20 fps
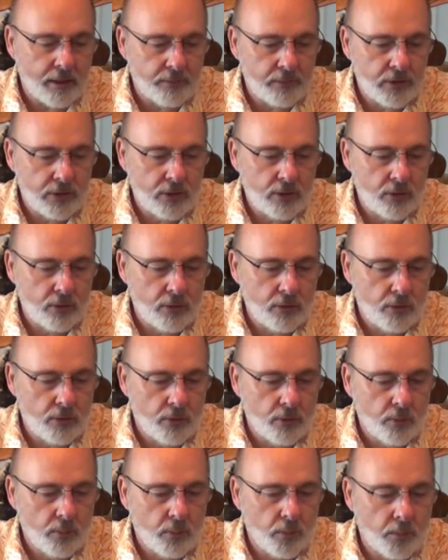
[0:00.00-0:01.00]
up
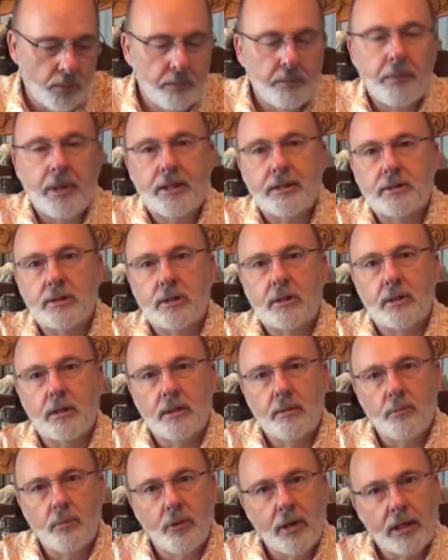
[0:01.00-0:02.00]
to
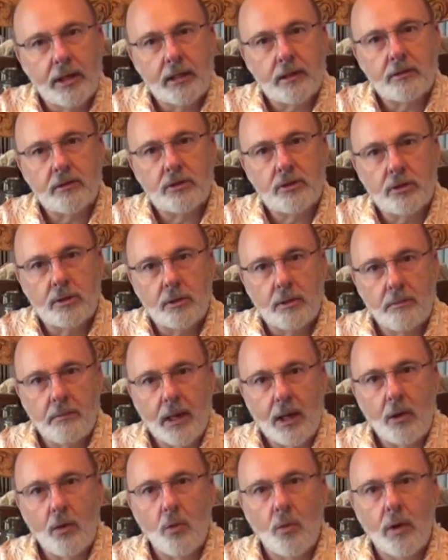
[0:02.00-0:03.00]
basically bring it to
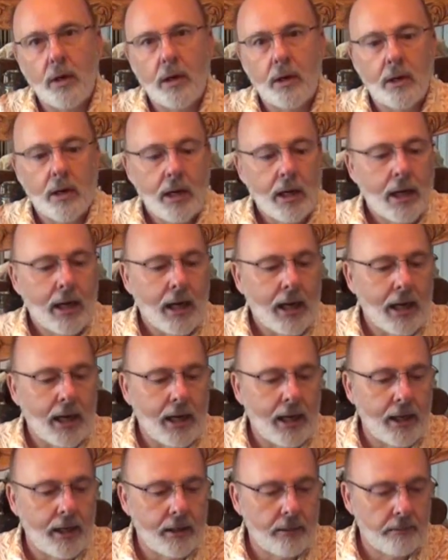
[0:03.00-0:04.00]
about where
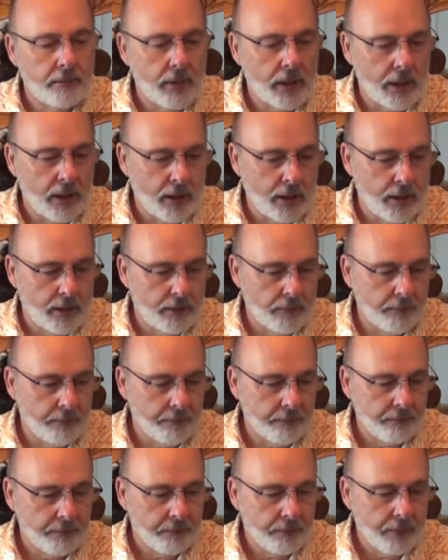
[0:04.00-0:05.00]
I'm
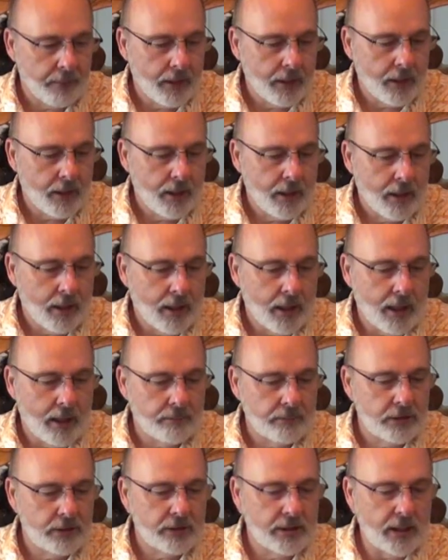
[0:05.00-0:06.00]

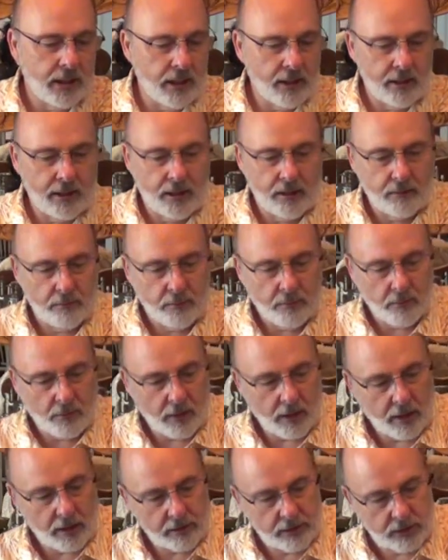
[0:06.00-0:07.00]
standing,
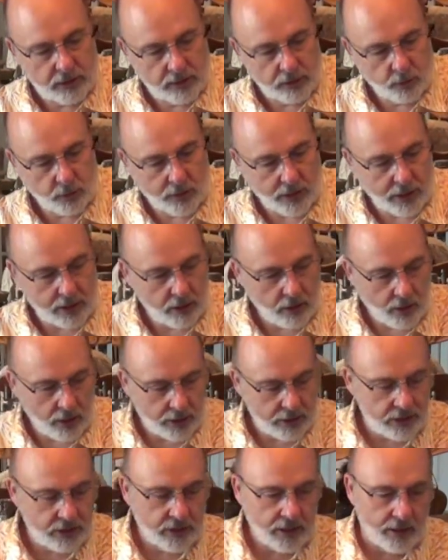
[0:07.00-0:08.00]
just where I
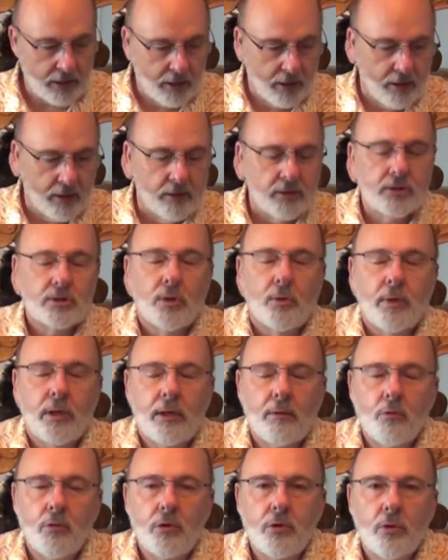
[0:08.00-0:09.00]
launched it. So
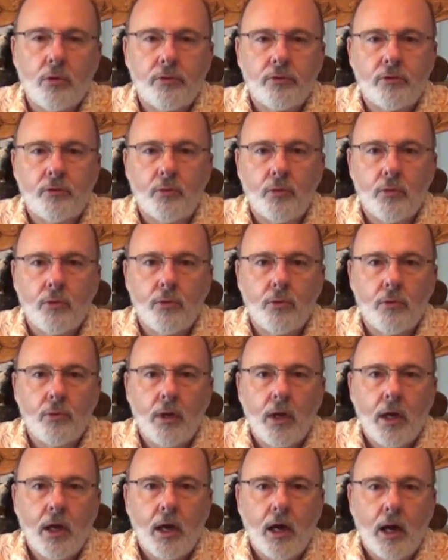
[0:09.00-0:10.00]
it will go
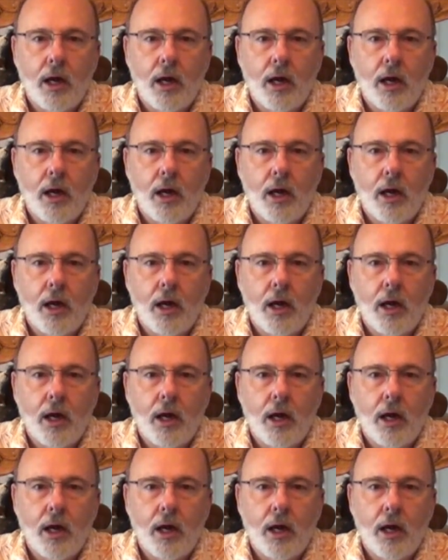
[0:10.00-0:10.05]
through